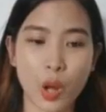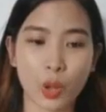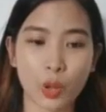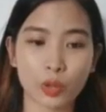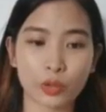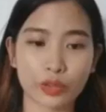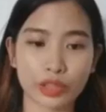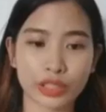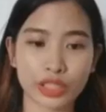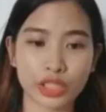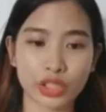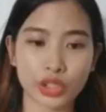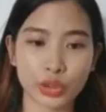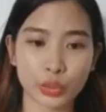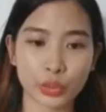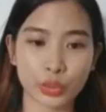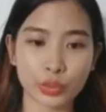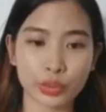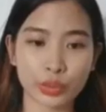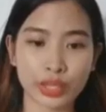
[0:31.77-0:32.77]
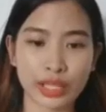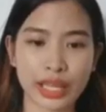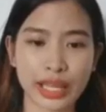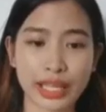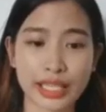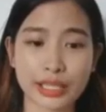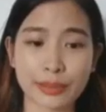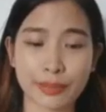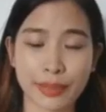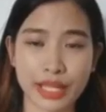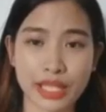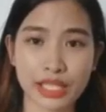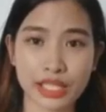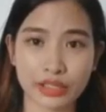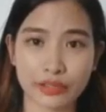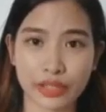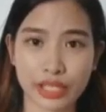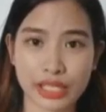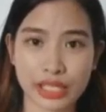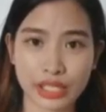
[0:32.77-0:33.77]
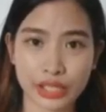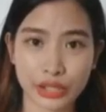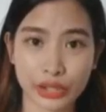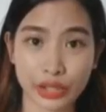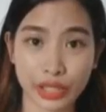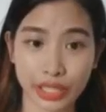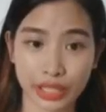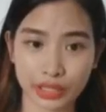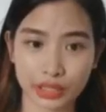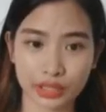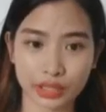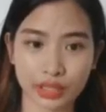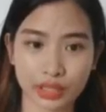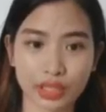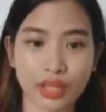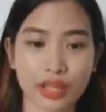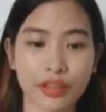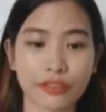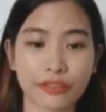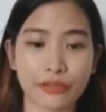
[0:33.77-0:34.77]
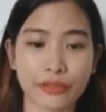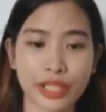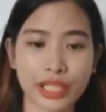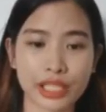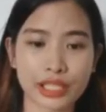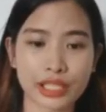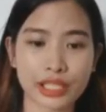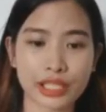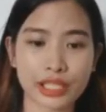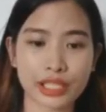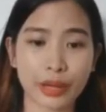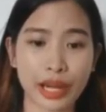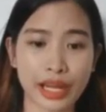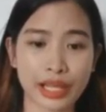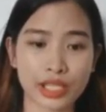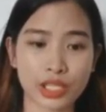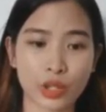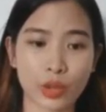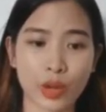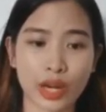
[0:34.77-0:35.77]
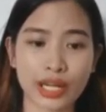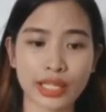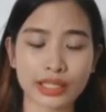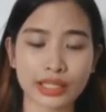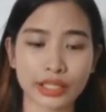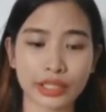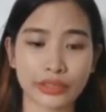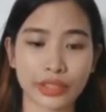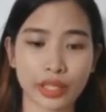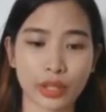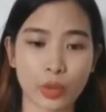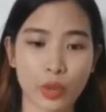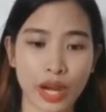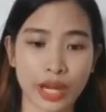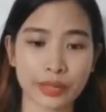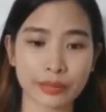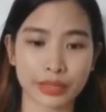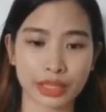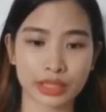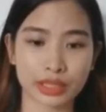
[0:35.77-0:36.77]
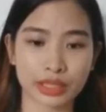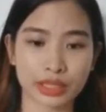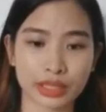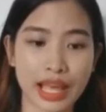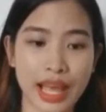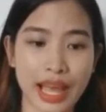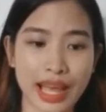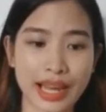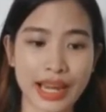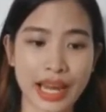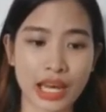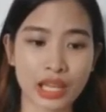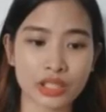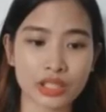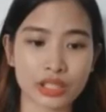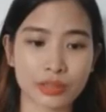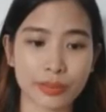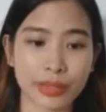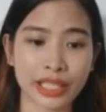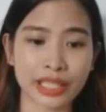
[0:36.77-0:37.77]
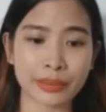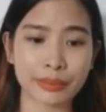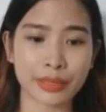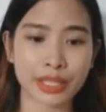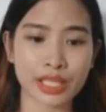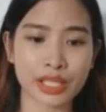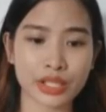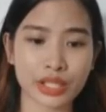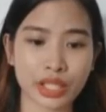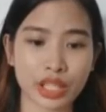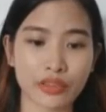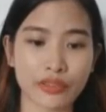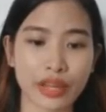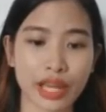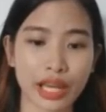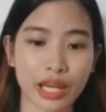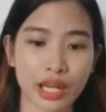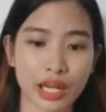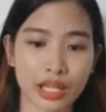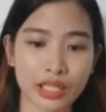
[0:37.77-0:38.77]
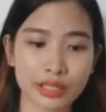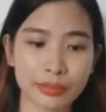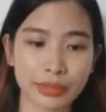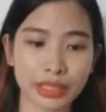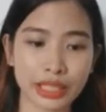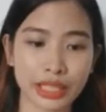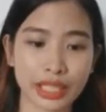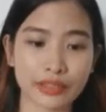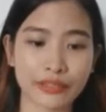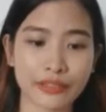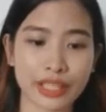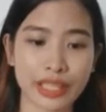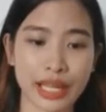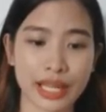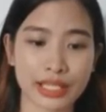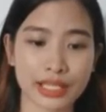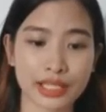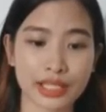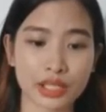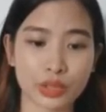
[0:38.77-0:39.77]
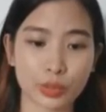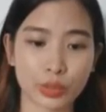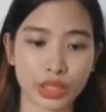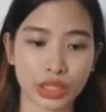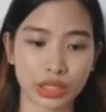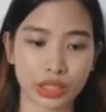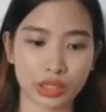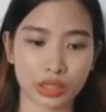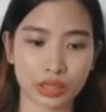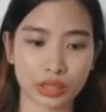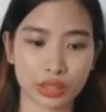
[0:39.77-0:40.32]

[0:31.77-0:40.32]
over the new, expensive and strict fixed-price quarantine requirements announced by the Ministry of Economy and Finance this week.